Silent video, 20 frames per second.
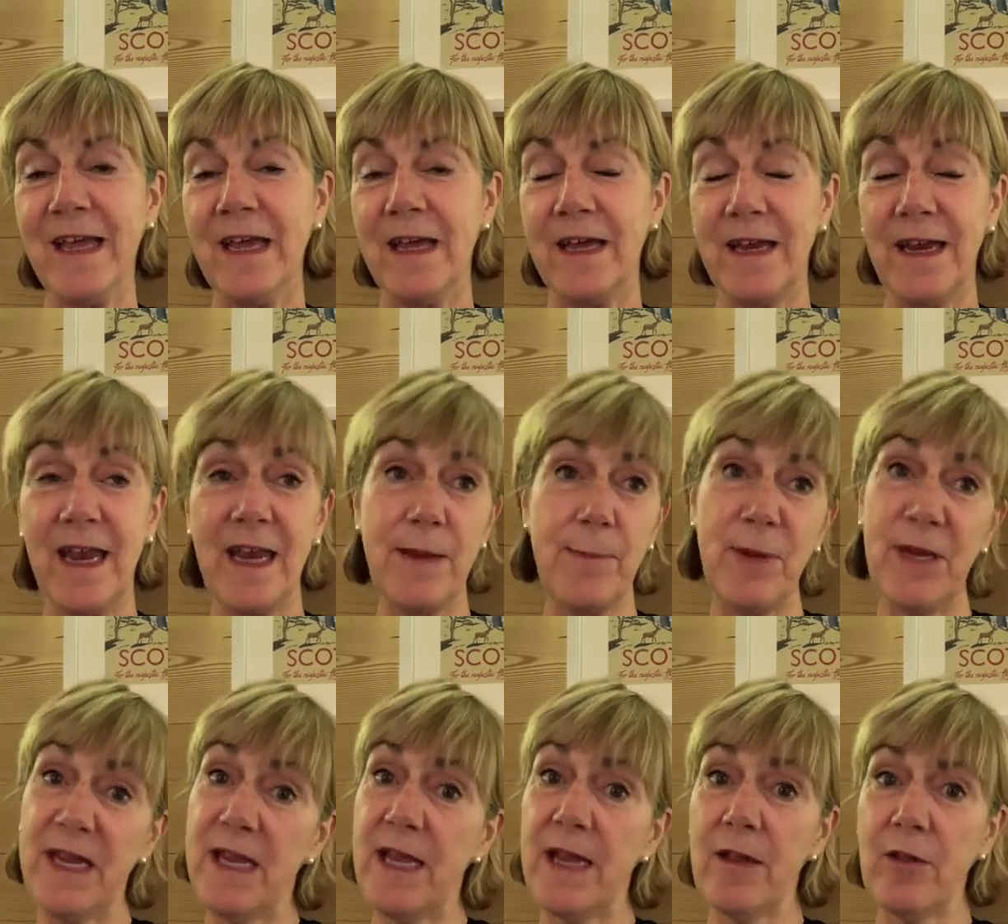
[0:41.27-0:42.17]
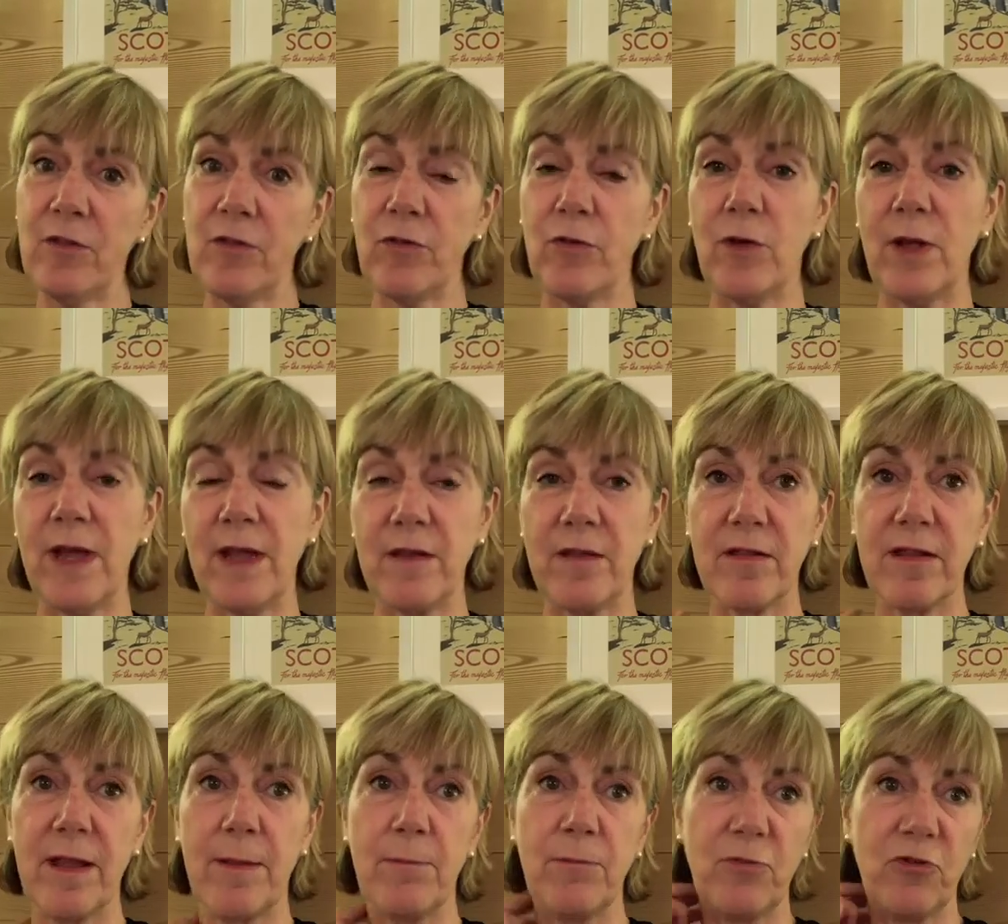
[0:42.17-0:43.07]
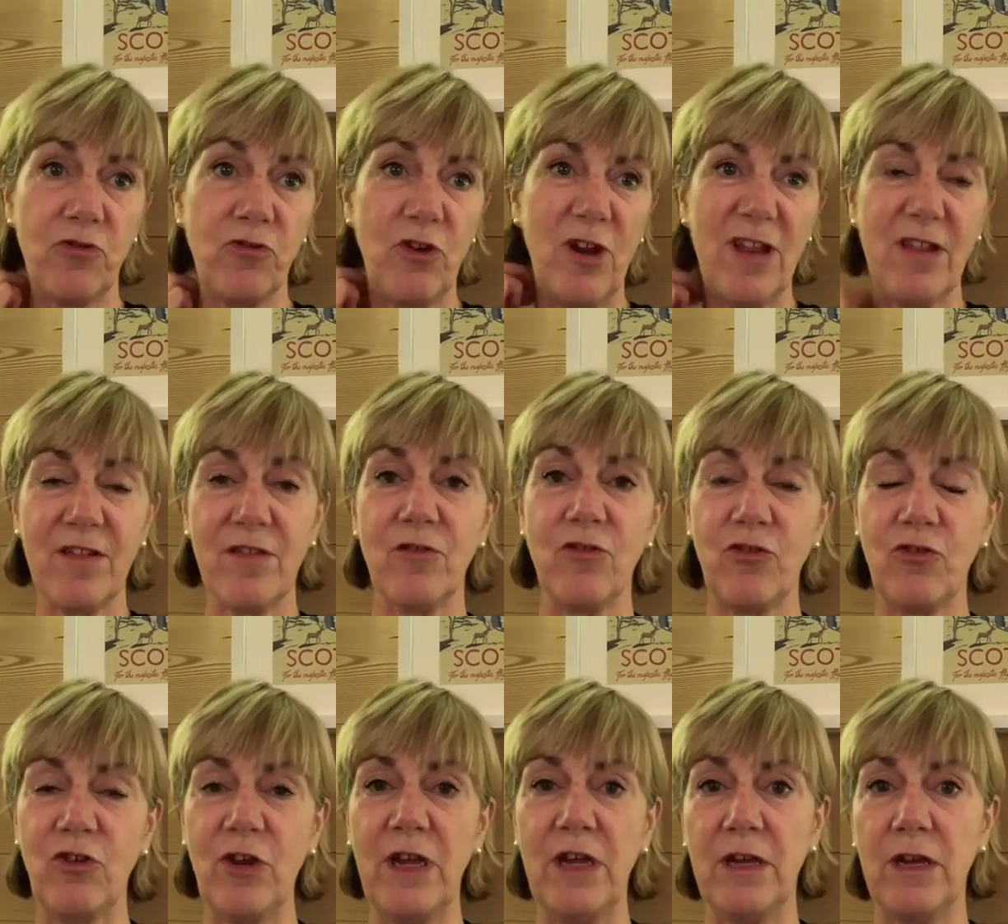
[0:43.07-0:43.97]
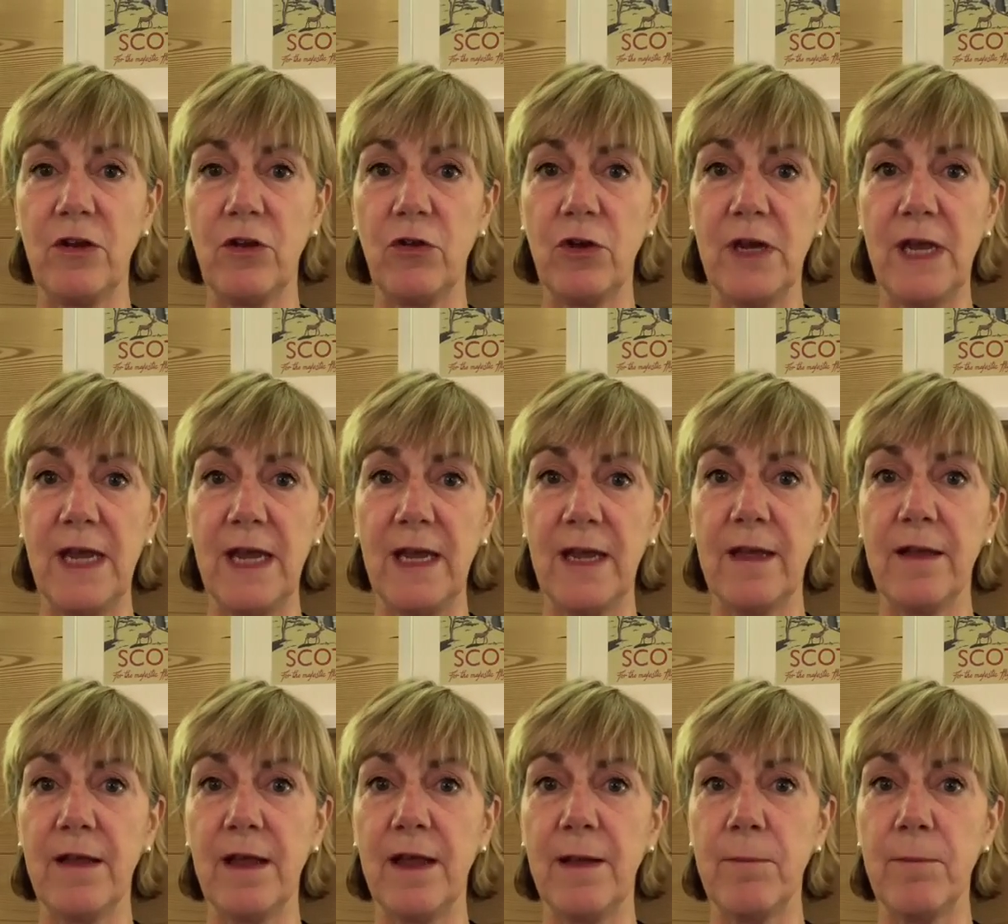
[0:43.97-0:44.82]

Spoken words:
and anybody else who gets some stress and strain in your neck,